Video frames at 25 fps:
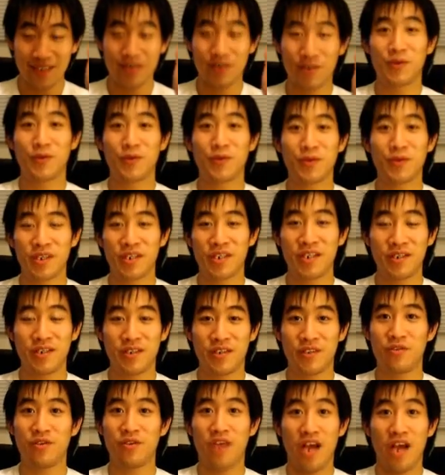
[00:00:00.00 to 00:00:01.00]
to talk to
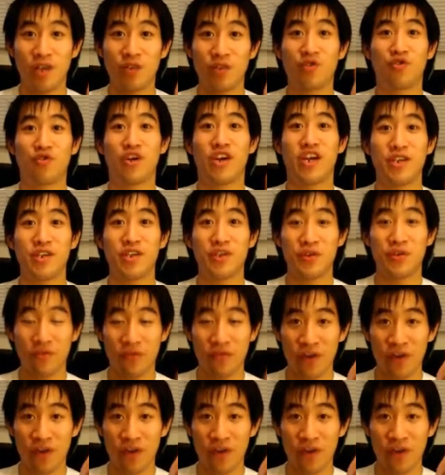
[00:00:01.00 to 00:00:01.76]
a stranger.